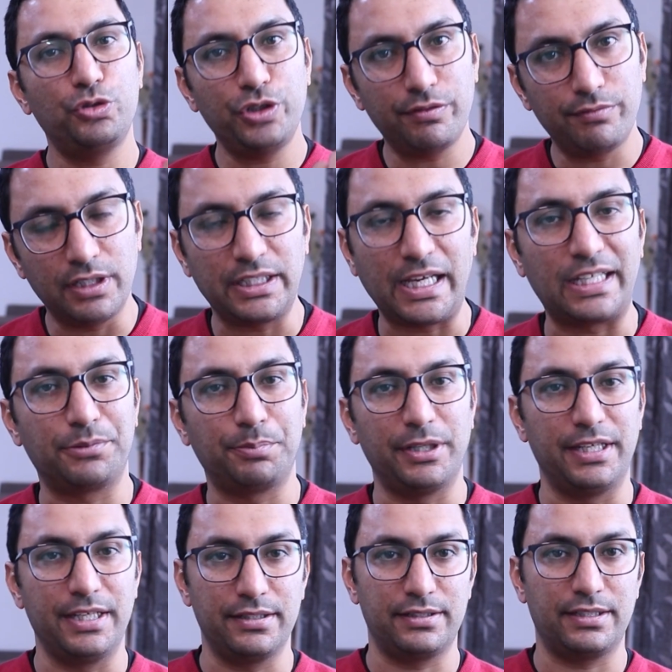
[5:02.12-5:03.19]
to your work
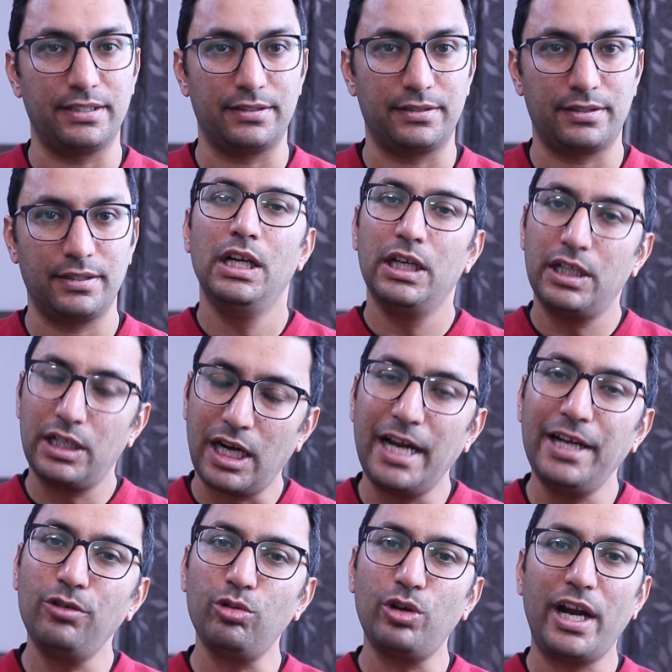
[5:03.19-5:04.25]
experiences.
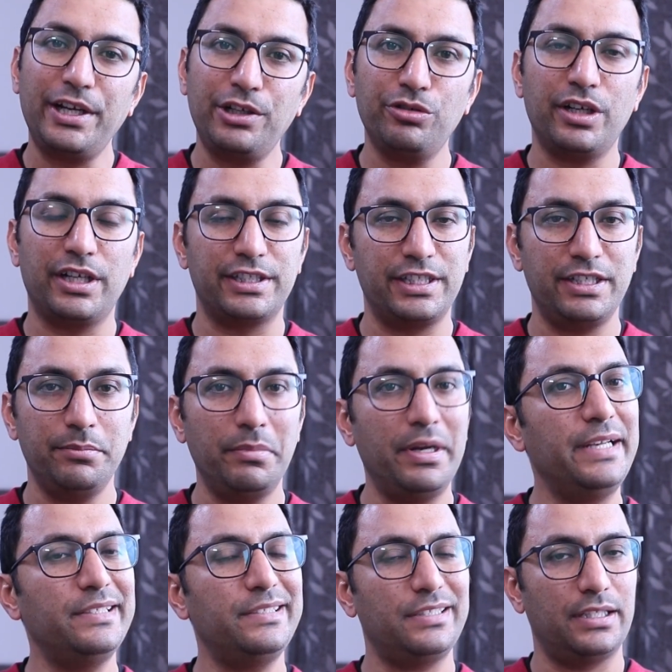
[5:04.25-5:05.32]
Try to write your
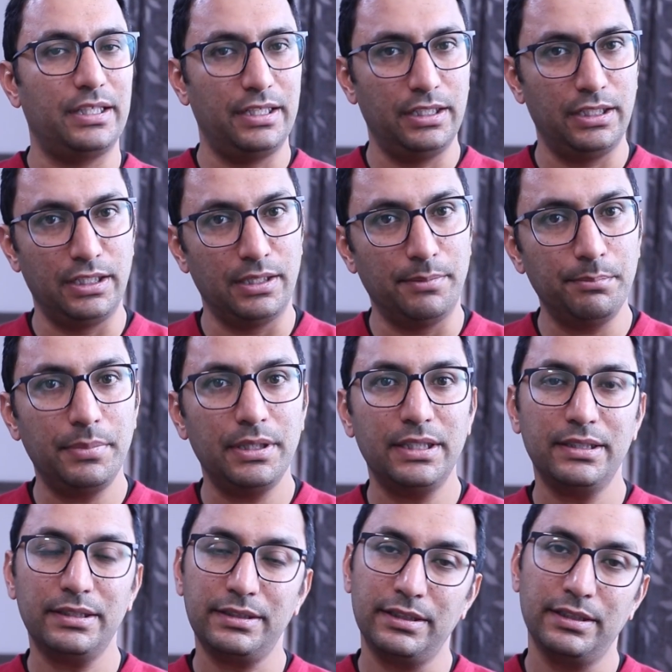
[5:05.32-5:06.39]
achievements,
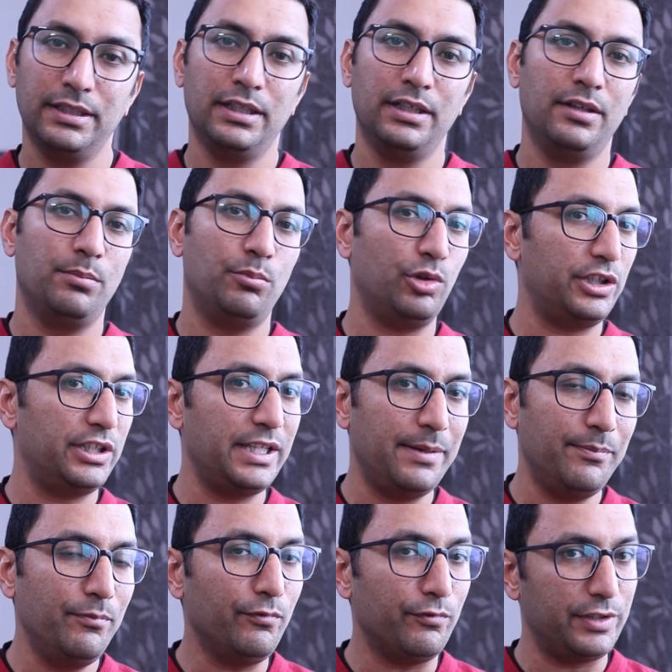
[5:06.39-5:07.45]
numbers, put
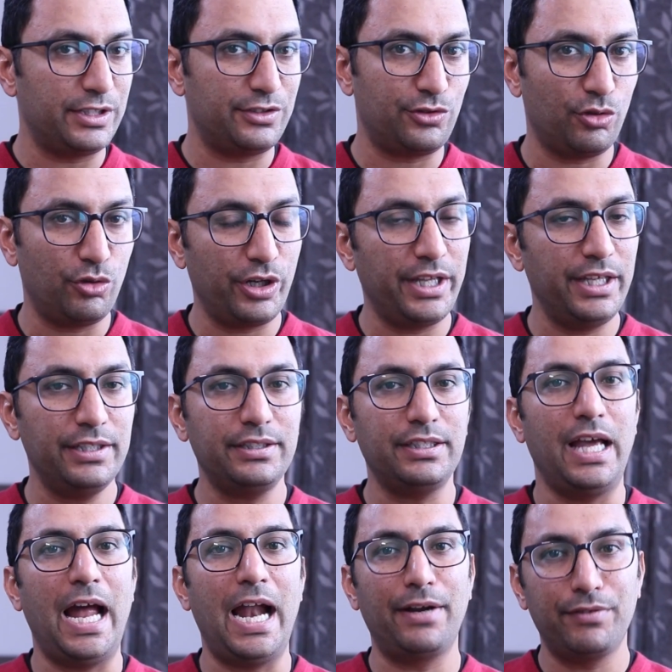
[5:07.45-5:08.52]
them with stories
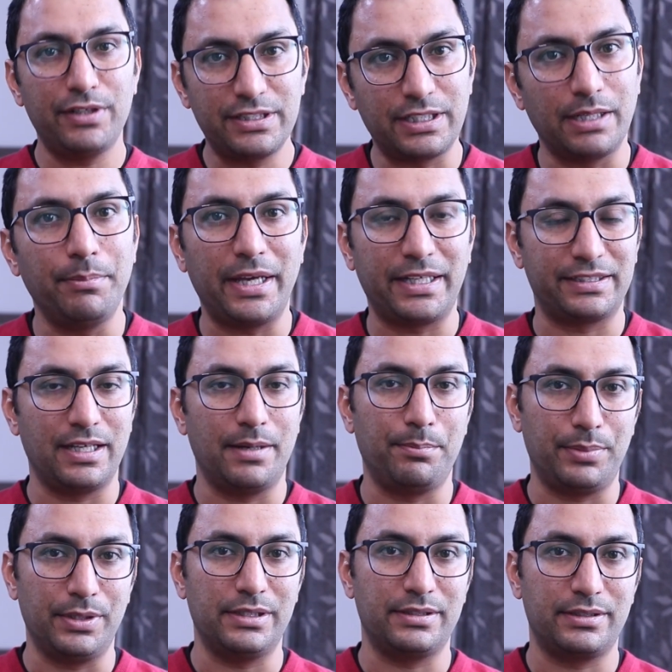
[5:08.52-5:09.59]
and with some
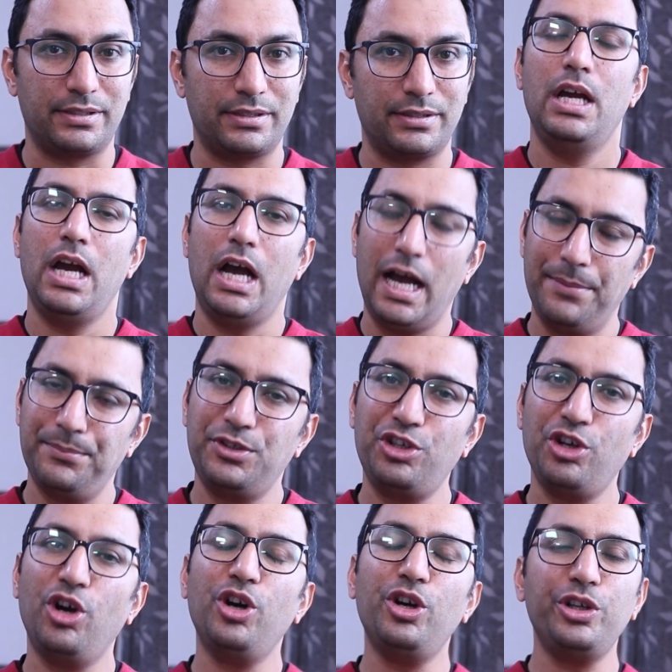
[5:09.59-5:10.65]
examples. I'm
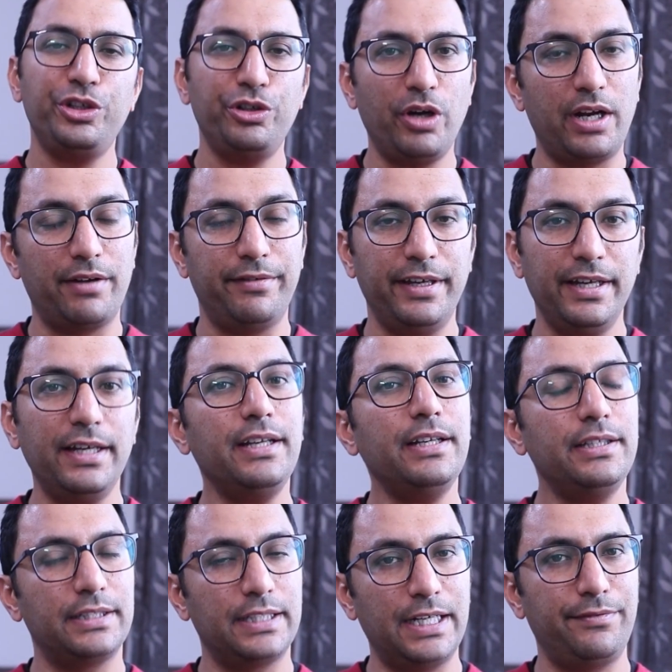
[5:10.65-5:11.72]
sure you are
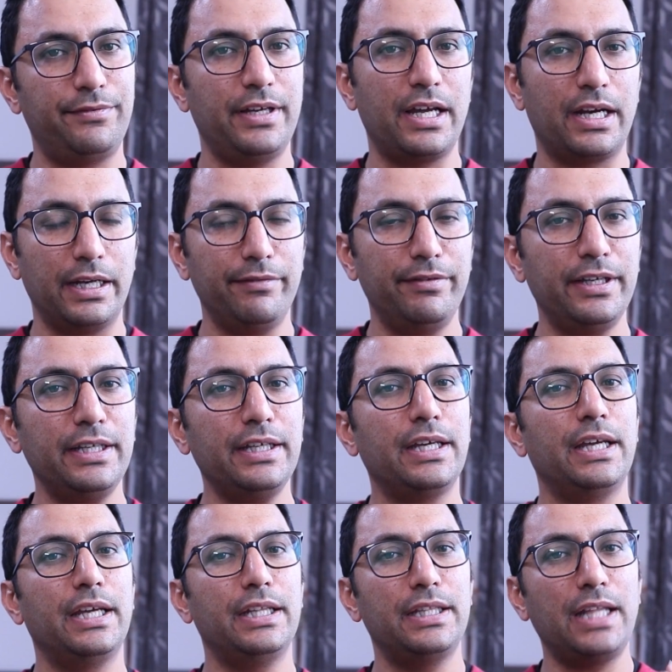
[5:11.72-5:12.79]
aware that we are
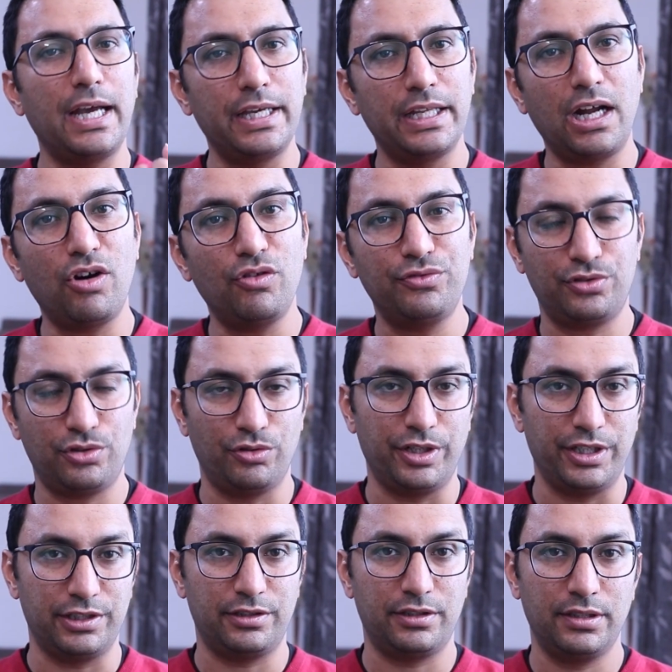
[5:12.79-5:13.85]
living in the era of
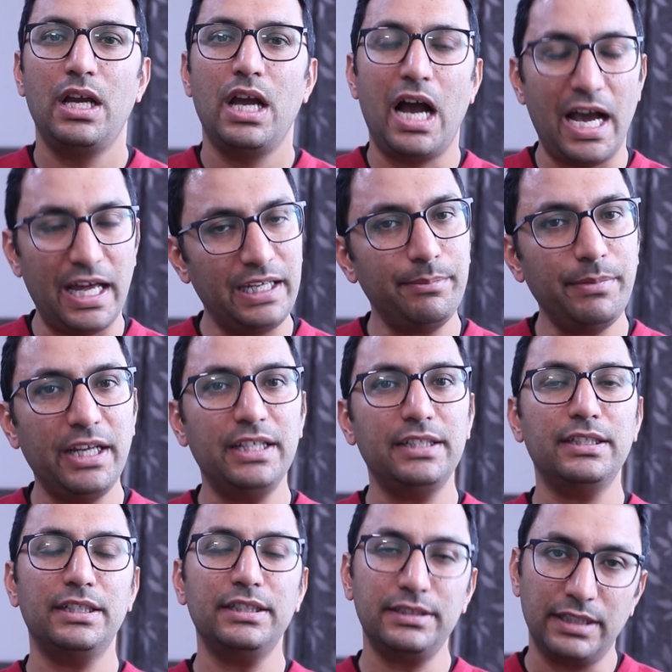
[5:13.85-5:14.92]
stories. Hiring
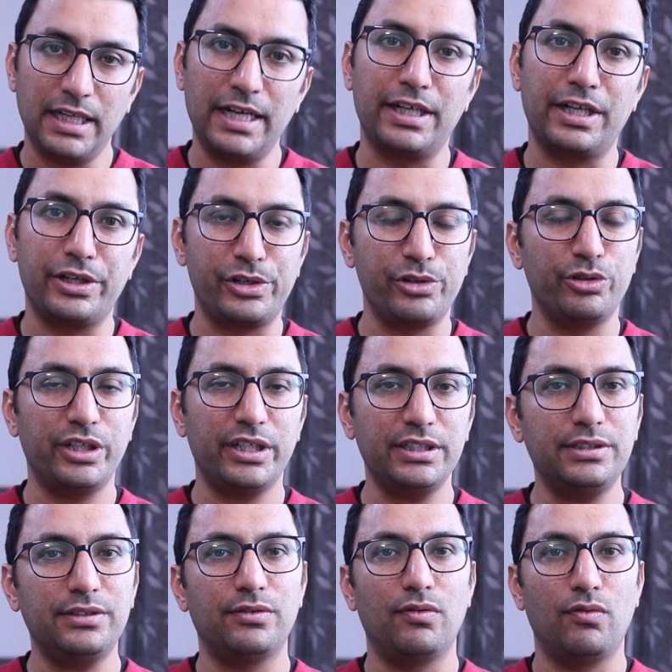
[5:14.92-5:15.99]
managers and
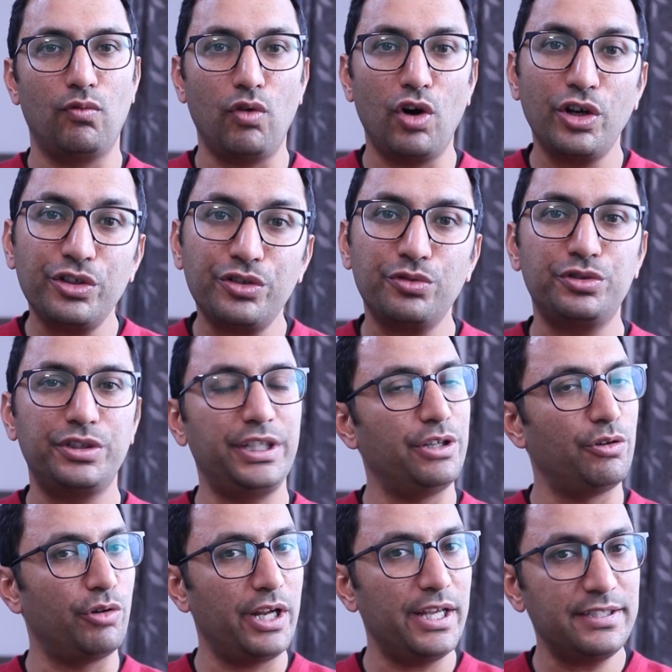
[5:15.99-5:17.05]
recruiters want to
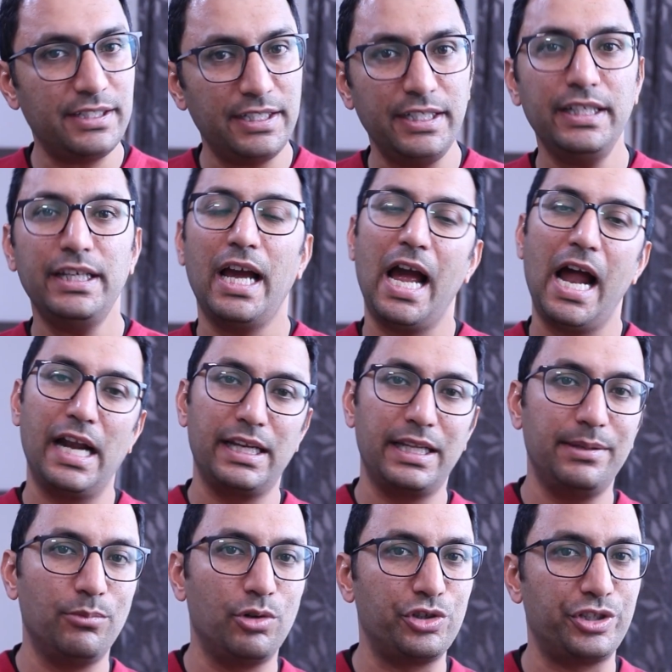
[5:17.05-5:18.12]
see honesty
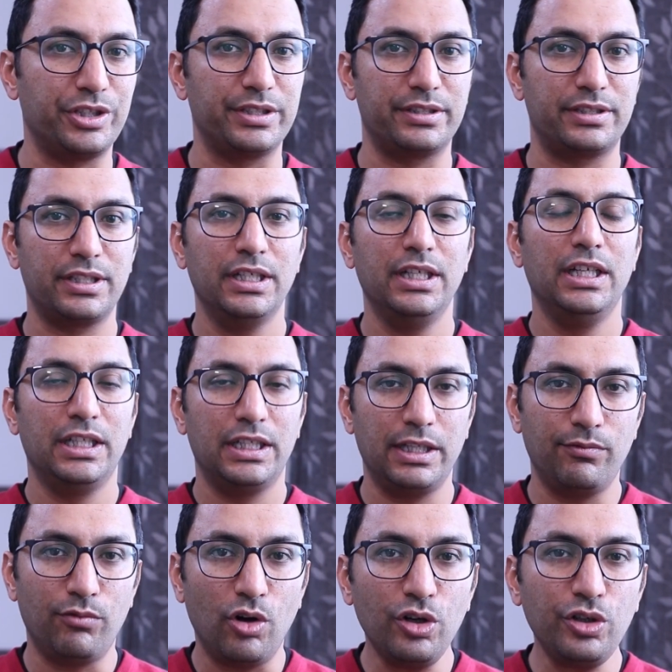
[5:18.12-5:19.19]
and emotions.
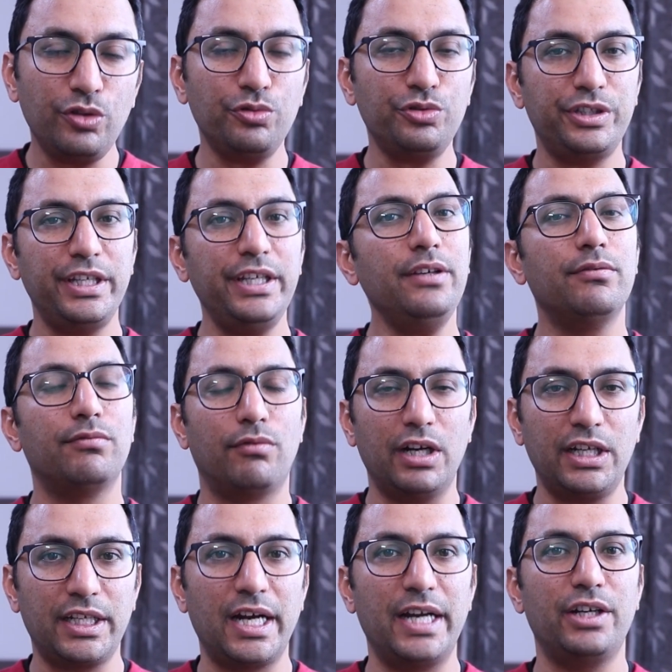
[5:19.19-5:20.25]
They want to see
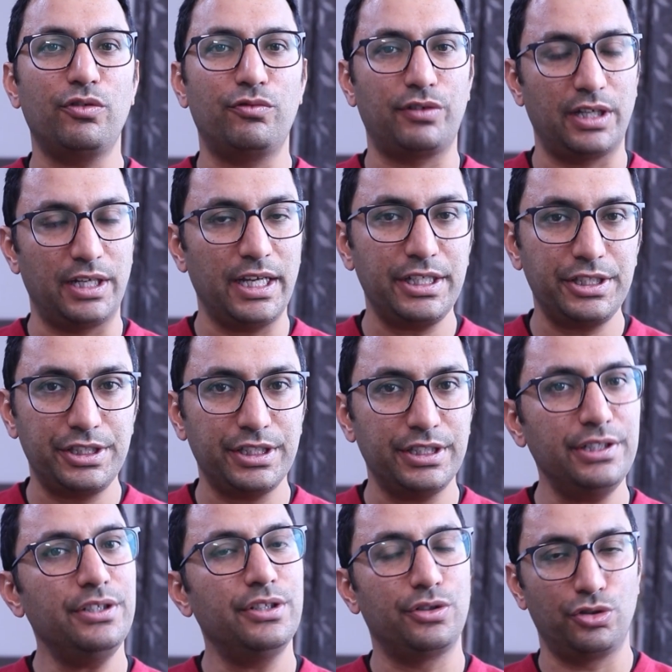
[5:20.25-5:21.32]
what kind of
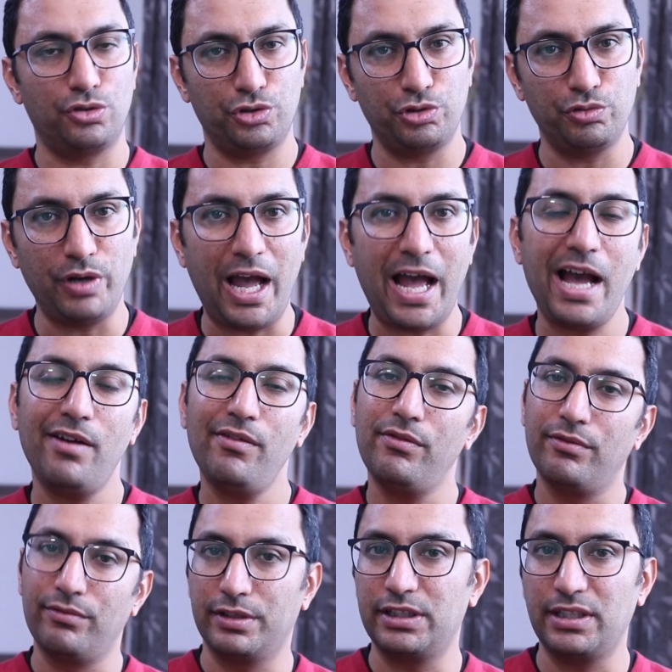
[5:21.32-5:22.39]
connection do you have
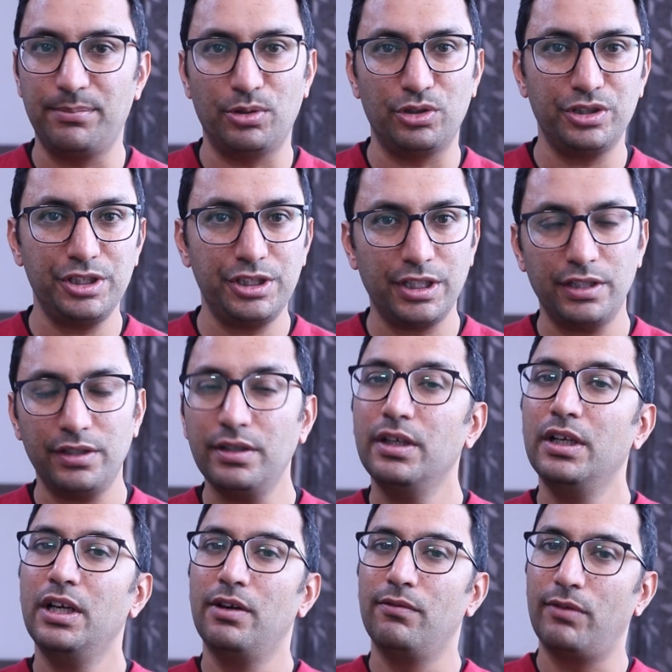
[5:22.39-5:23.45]
with the
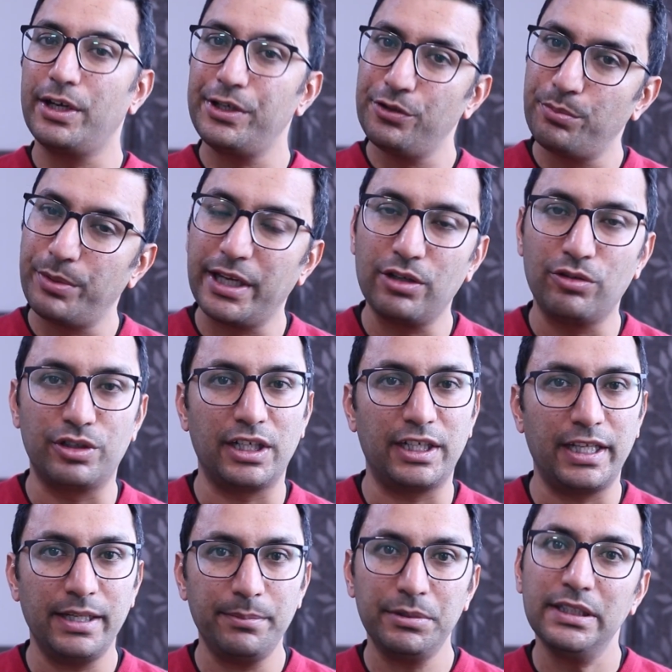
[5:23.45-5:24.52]
position, what you bring on the
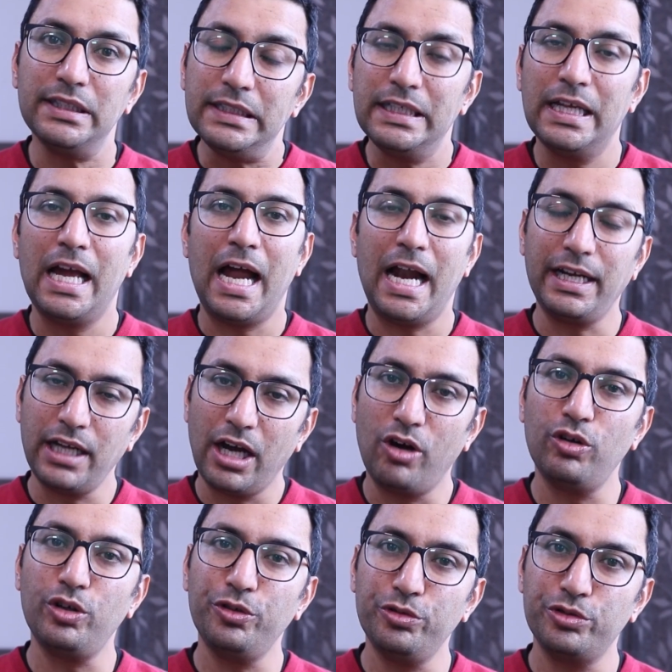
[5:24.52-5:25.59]
table, and
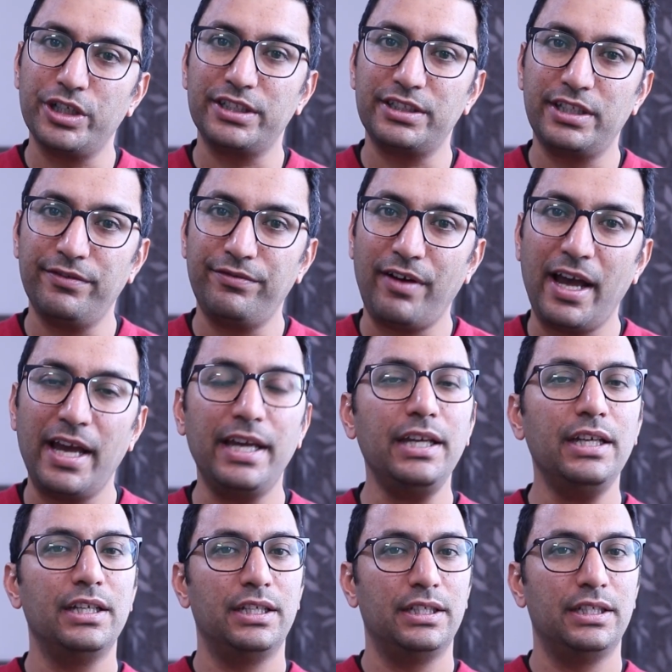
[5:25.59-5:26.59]
how do you justify